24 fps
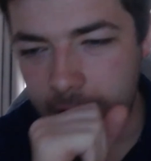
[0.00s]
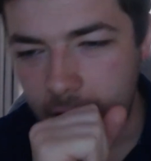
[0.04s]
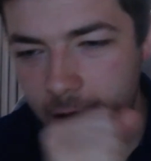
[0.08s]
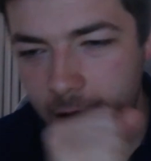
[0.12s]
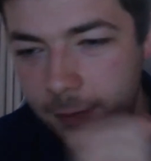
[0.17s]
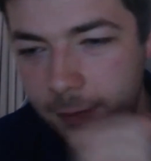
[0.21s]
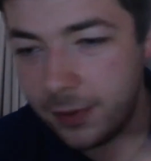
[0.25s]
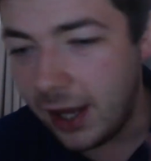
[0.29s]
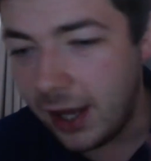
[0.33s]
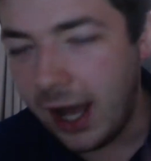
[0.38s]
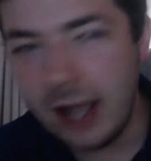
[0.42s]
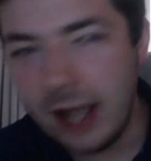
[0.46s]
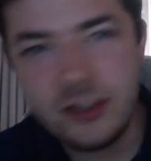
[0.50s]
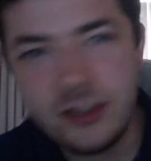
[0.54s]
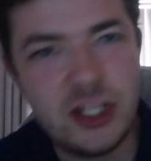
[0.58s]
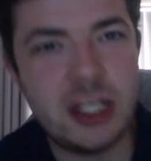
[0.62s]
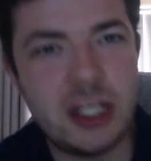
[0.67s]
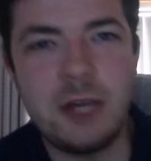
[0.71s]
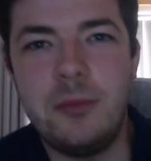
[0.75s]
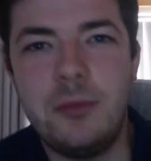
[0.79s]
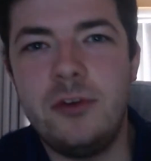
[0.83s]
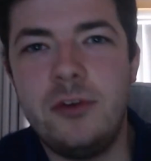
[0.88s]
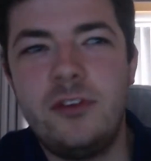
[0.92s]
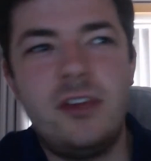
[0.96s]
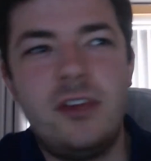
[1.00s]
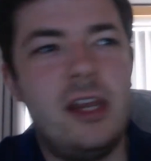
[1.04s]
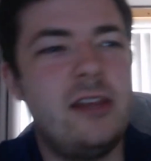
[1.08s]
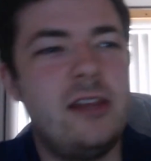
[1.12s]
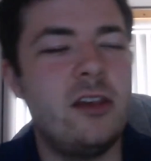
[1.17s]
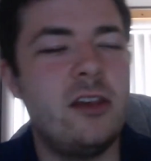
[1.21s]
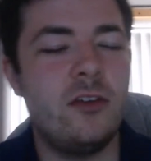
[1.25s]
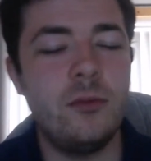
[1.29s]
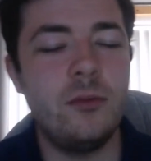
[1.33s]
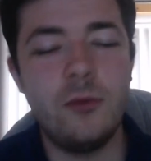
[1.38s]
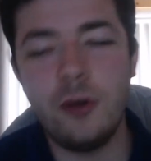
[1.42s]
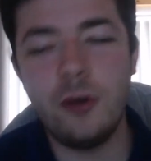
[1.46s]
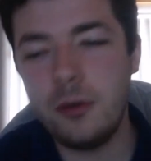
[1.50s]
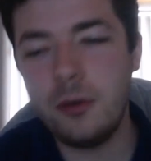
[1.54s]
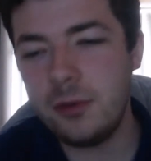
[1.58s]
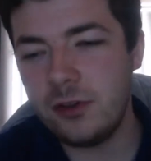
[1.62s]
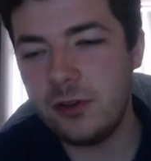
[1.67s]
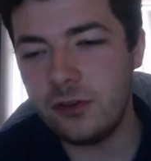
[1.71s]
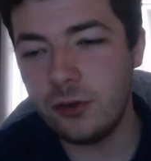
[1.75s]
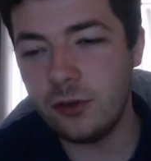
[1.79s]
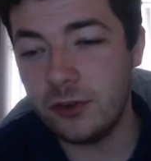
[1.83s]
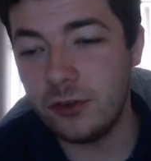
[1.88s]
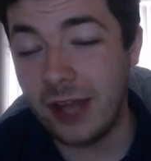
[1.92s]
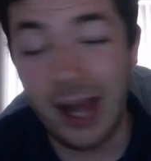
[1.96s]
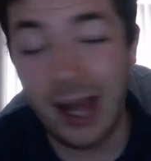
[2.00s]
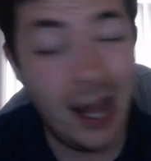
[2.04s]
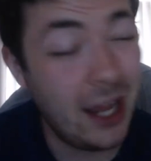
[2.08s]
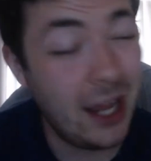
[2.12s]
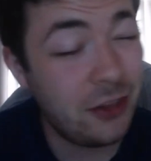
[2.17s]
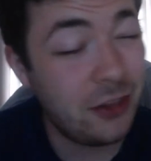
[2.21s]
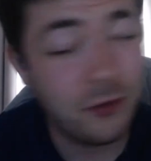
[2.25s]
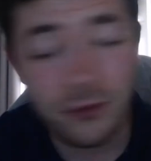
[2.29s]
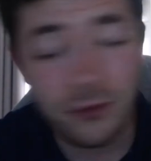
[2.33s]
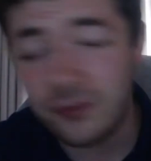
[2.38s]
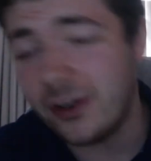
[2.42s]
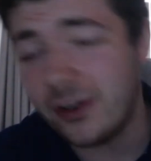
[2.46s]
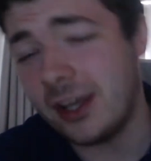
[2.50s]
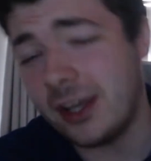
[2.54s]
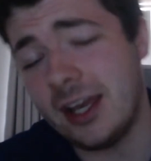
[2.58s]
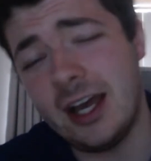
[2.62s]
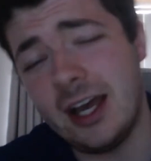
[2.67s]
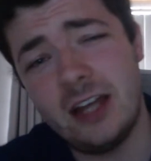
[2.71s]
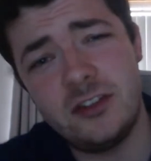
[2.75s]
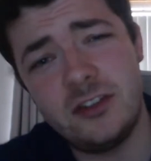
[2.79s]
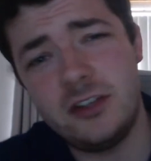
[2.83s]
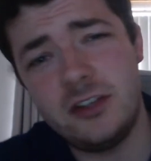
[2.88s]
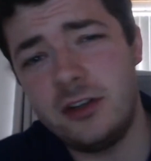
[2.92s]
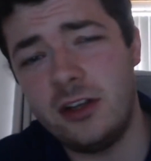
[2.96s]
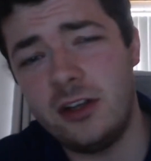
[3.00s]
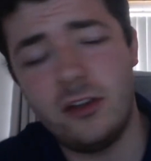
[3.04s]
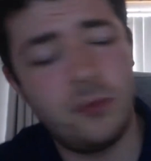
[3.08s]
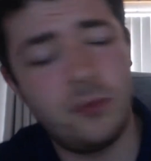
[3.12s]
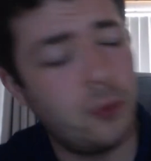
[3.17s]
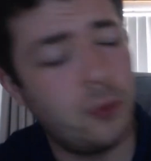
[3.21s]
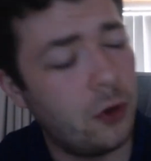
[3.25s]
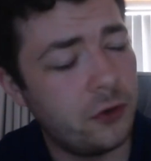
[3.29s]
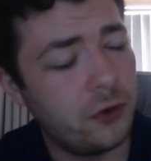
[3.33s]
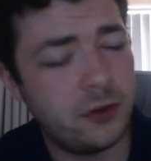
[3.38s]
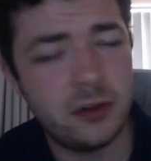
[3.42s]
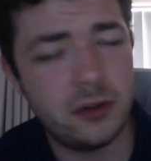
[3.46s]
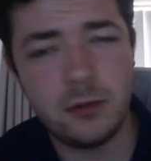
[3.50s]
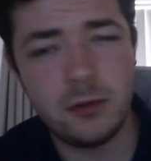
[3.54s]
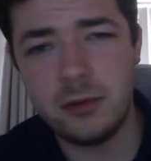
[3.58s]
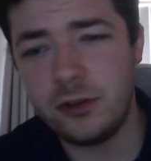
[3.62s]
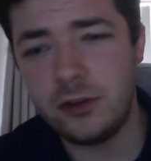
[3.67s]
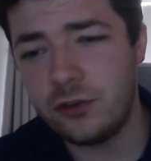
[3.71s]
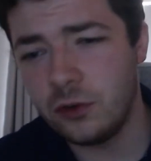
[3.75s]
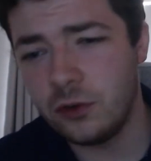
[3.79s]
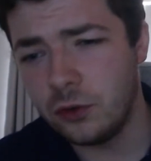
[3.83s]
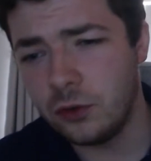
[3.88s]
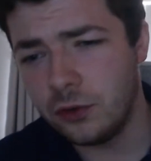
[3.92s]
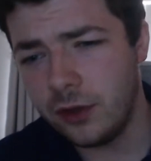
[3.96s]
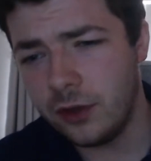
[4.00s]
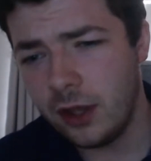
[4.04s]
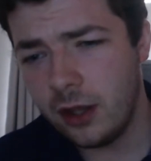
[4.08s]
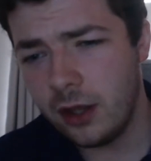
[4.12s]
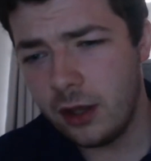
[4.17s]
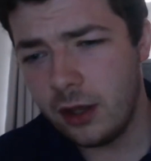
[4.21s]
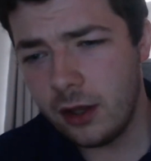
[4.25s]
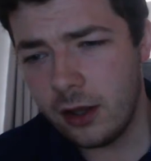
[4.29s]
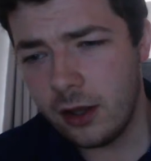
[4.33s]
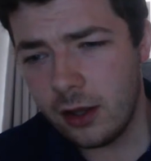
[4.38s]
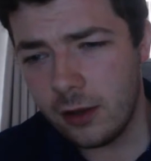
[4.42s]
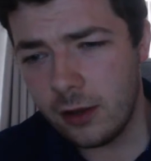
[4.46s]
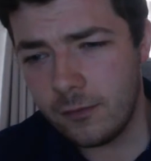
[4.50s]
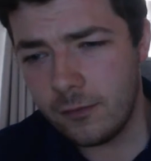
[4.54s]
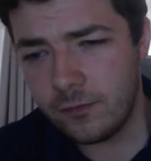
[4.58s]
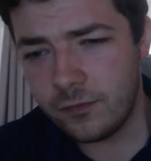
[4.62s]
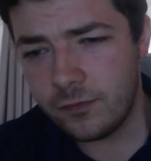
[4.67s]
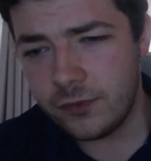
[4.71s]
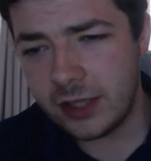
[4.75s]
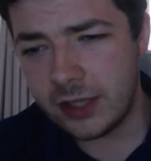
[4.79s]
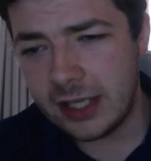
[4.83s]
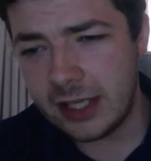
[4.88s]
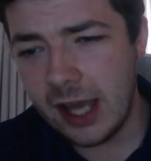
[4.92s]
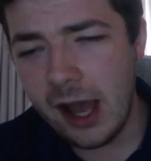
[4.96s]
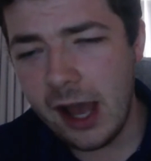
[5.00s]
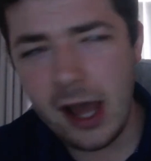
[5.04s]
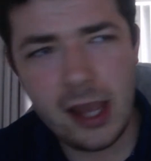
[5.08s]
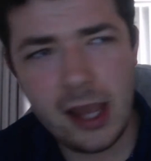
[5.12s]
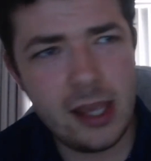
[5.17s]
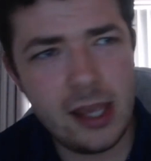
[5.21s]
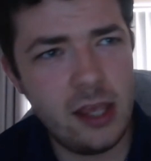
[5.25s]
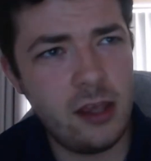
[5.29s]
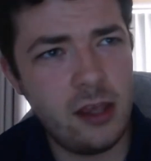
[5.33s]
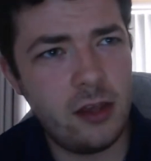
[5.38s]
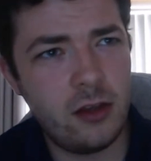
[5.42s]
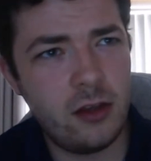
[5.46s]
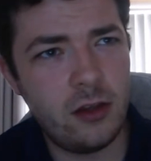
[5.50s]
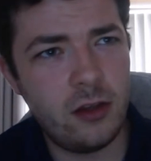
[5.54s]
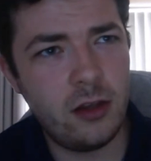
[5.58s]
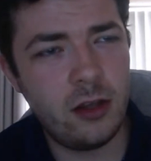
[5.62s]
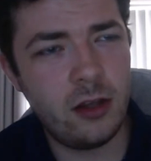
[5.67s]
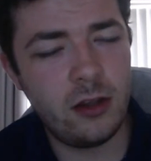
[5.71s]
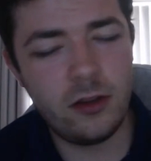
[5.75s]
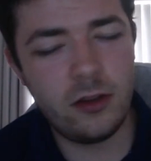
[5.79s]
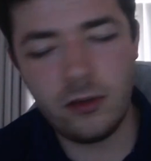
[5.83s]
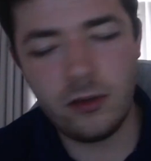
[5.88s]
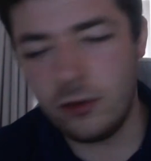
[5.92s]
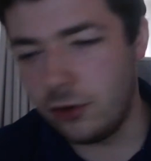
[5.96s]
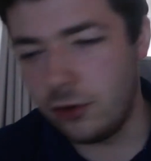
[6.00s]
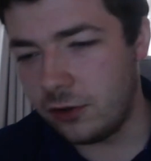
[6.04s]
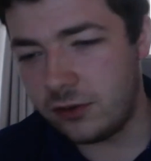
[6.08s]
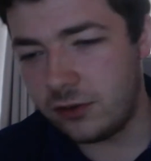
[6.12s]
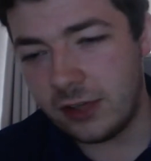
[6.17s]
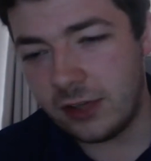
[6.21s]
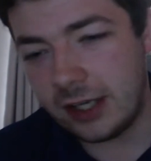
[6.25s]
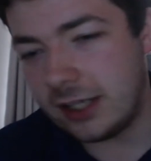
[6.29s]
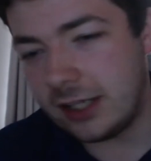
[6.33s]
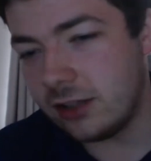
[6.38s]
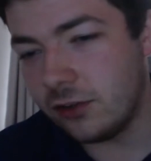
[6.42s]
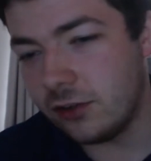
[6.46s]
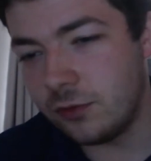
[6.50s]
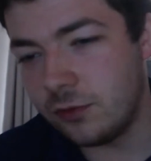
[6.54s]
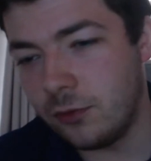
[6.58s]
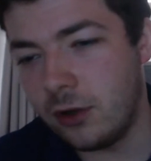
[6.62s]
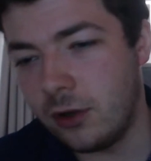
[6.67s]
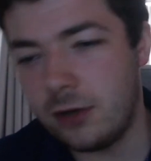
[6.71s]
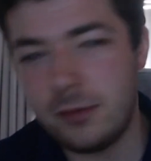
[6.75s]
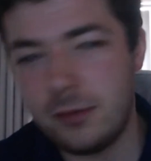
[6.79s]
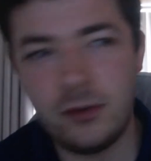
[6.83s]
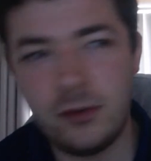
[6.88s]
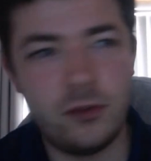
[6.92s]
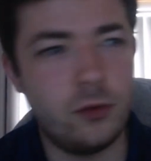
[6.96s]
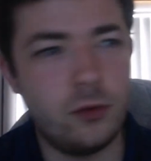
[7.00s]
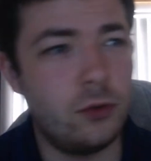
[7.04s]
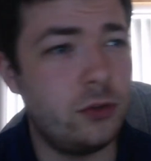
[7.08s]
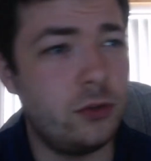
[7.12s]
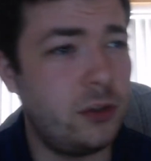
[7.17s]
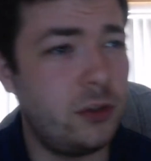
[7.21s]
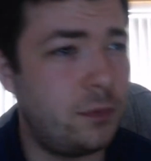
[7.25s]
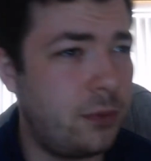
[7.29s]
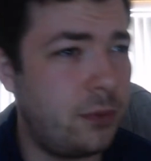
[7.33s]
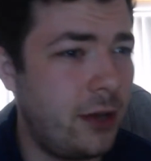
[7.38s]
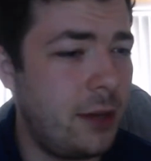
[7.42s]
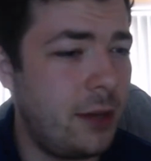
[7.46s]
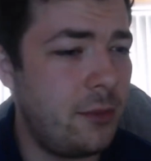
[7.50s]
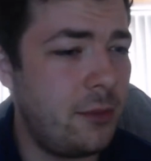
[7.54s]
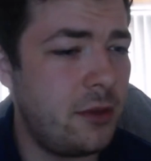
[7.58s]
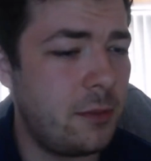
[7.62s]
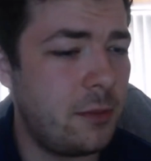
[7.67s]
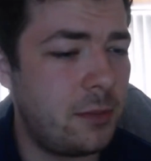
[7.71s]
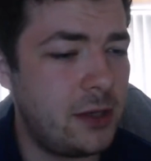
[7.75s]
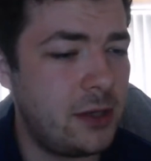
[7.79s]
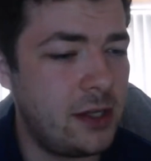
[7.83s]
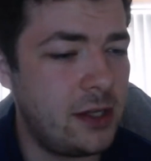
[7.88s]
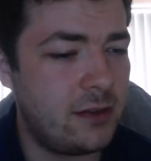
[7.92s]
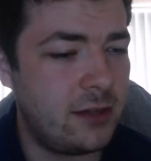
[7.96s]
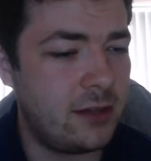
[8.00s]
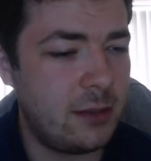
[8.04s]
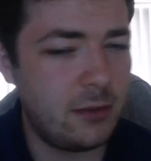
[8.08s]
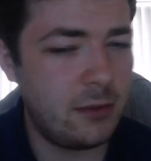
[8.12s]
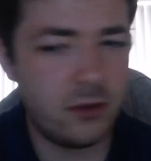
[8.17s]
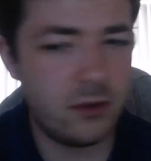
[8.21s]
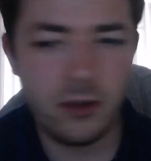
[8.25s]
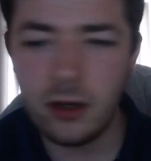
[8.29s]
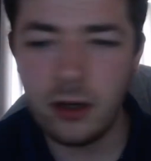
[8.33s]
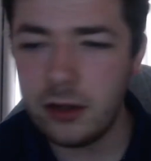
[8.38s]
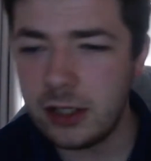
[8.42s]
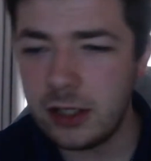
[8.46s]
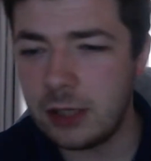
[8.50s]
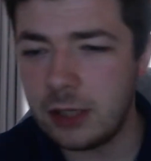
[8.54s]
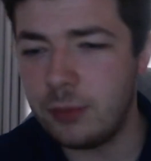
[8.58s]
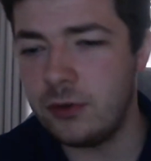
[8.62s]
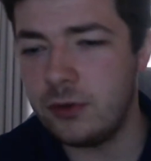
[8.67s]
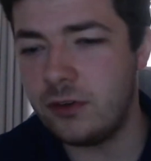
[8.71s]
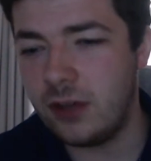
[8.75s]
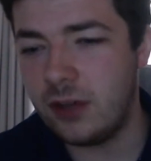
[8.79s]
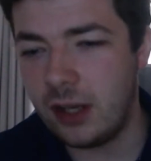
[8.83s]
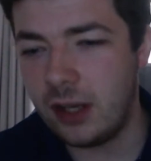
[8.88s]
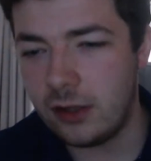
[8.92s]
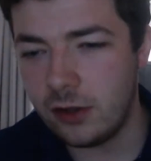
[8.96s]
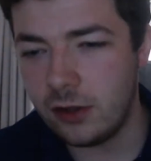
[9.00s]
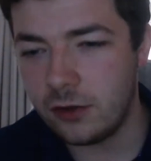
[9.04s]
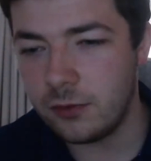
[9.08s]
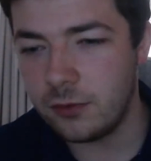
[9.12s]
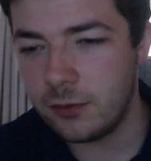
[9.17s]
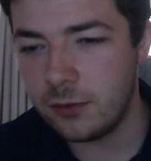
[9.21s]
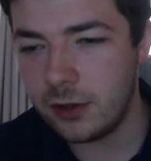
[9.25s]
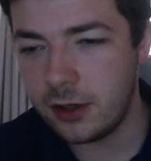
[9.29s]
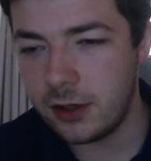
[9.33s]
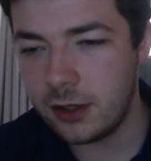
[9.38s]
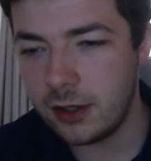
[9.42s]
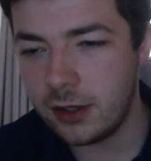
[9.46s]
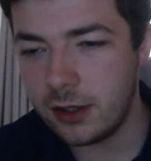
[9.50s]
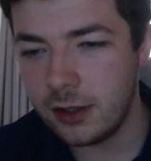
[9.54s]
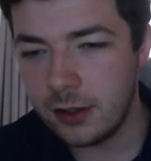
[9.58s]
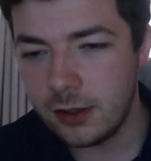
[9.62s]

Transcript: But Hadji came out and said he doesn't want to be sold. I don't think Hadji is wanted to be sold. The guy looks like he doesn't want to be sold. He's playing with the B team. He's literally come out and said he doesn't want to.